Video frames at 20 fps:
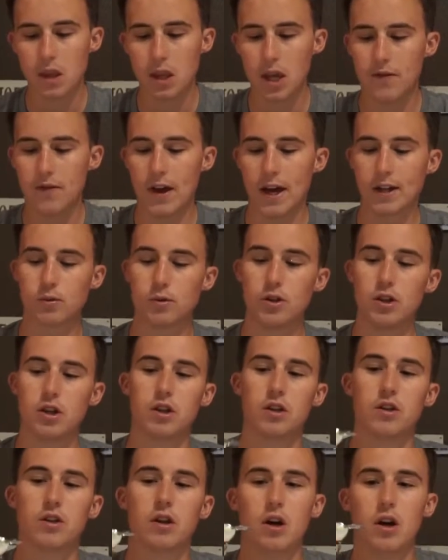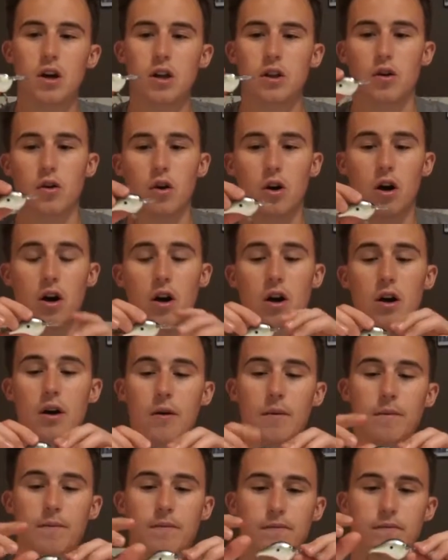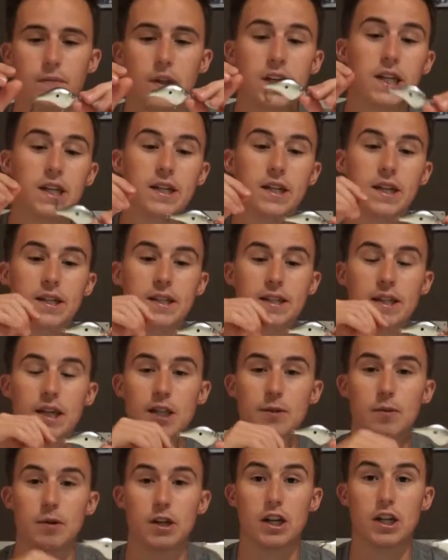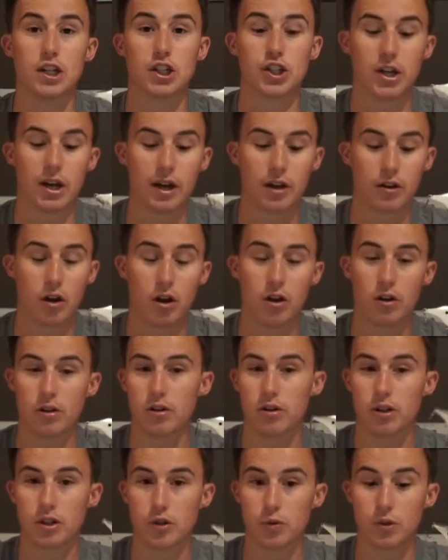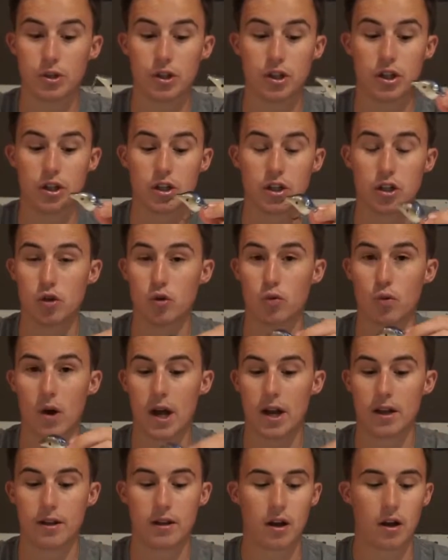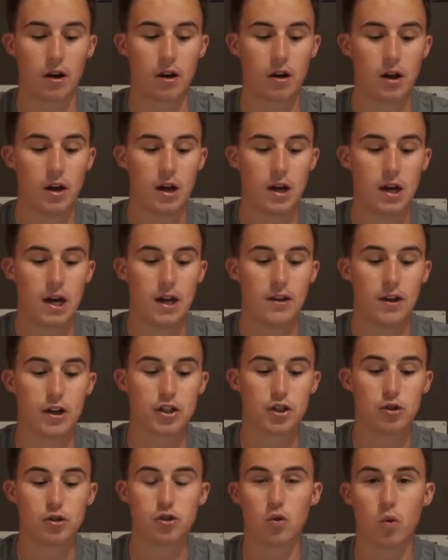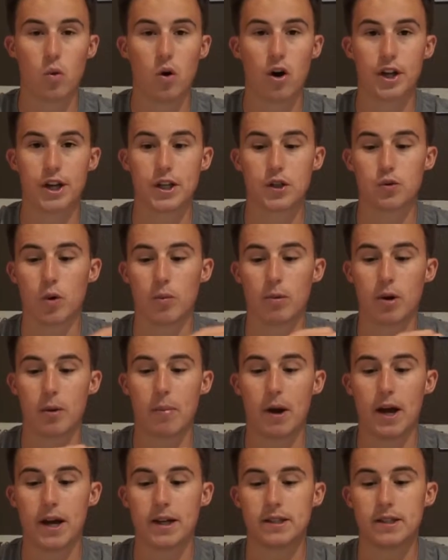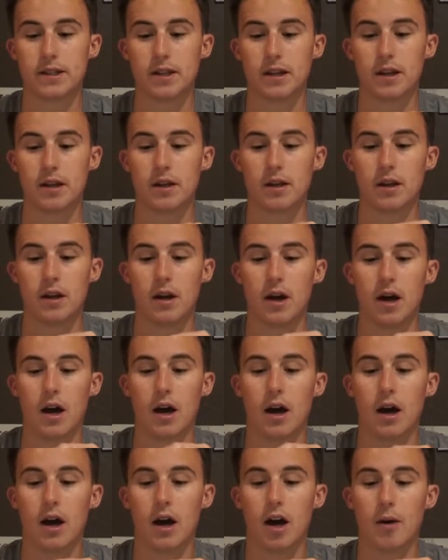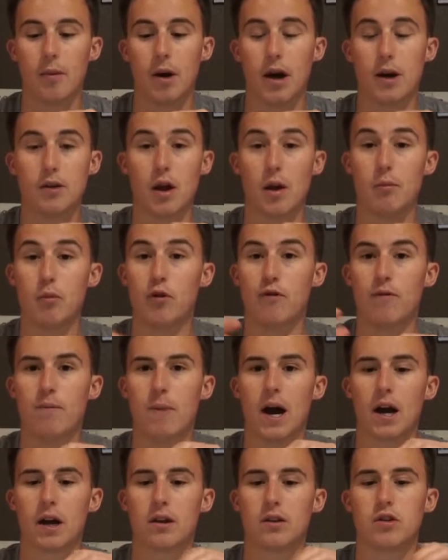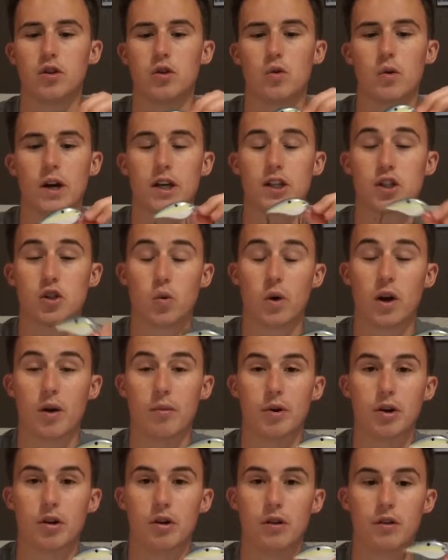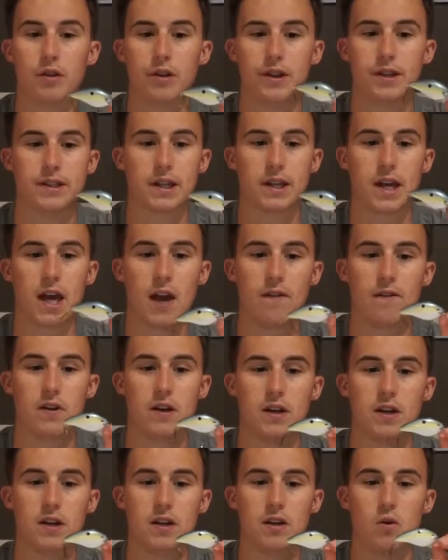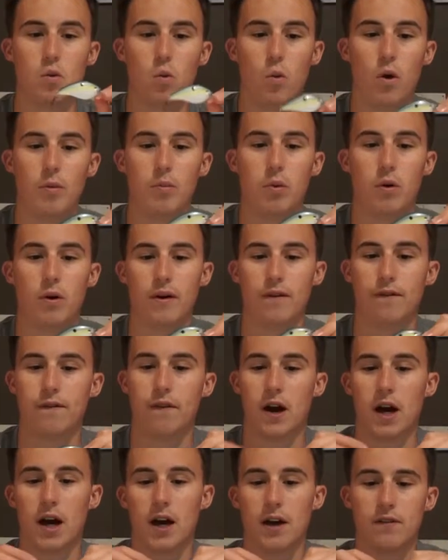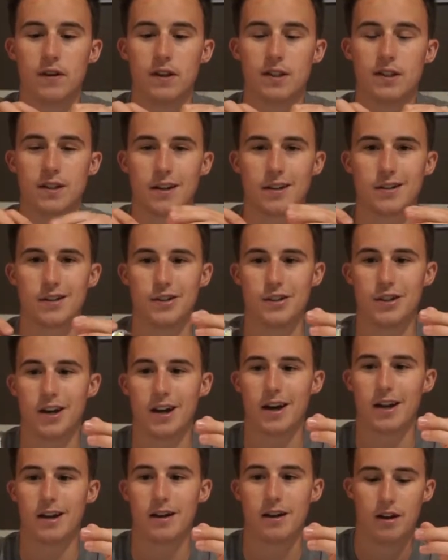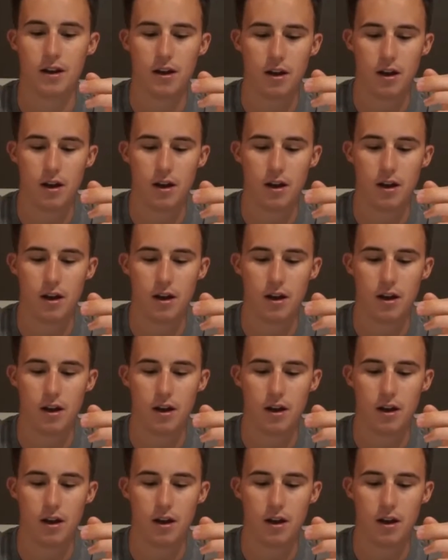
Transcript: And that's when you can, the DT6, but in a shad color is really good, right in there. And then as soon as the water gets warmed up past then, I move back to a square bill. This is a KVD 1.5 in sexy shad.